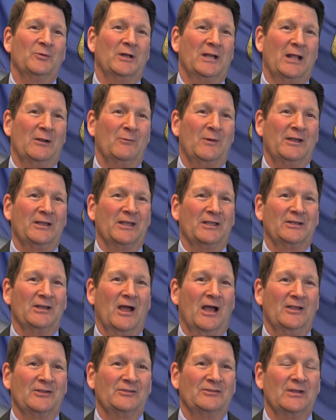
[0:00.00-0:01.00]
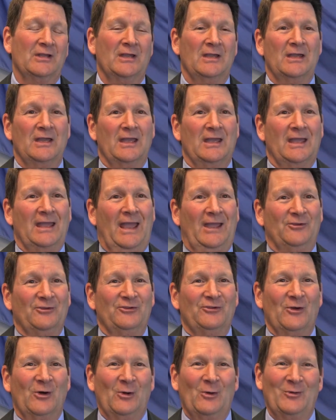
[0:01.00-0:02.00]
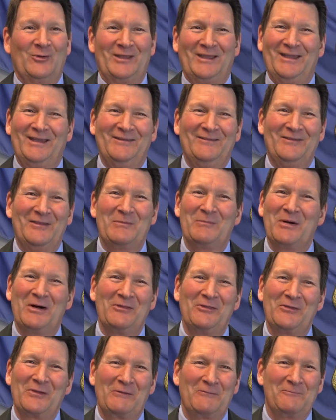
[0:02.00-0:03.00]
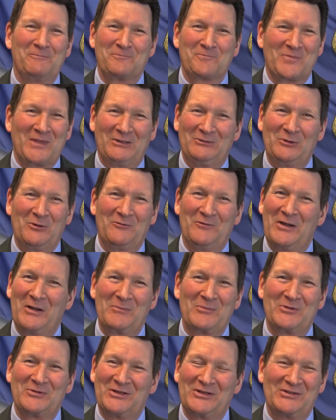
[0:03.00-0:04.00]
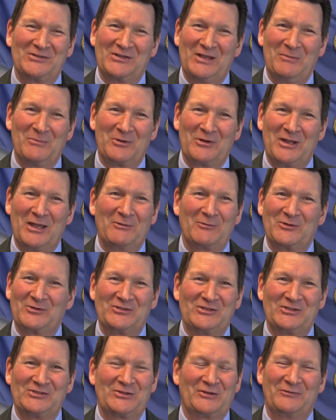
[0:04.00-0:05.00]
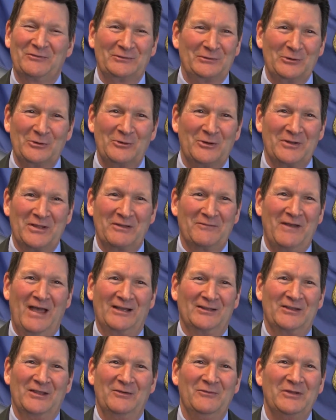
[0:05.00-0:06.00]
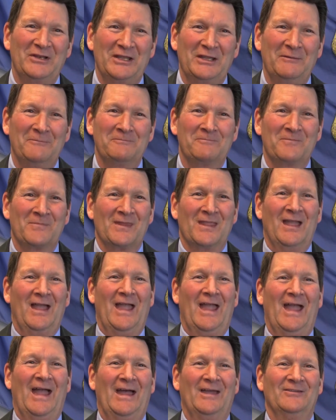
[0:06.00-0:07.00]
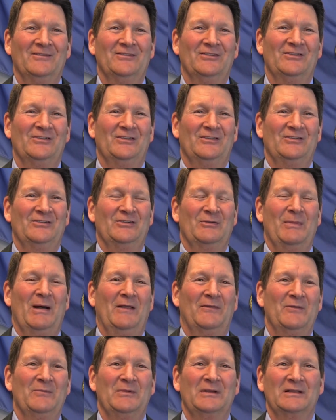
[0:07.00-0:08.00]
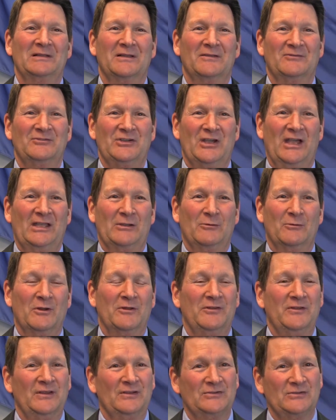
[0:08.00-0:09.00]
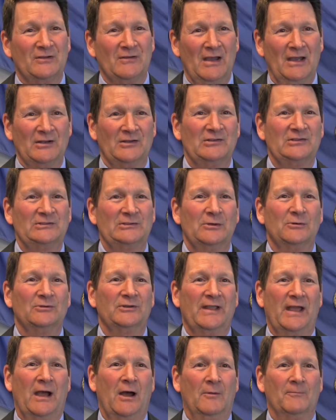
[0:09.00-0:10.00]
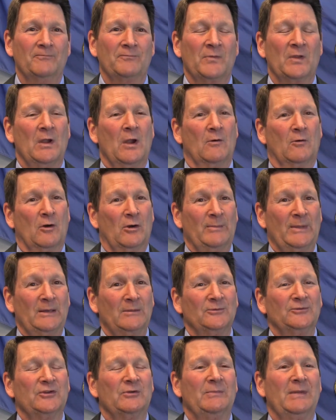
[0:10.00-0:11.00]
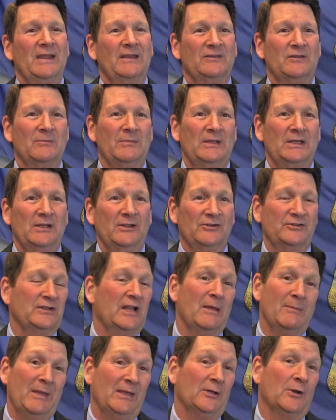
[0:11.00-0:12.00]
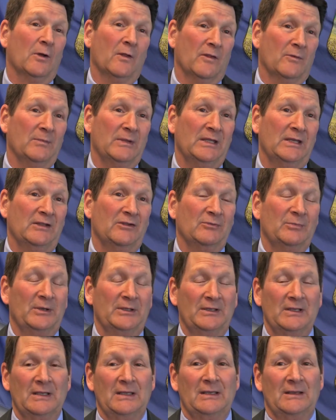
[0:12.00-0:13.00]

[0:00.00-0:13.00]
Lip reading: what I recognized. And so in the month of November, December, it was just a flurry of activity. And since about the middle of January, things have kind of slowed down, or I'm able to make the meetings, and I made all the meetings, but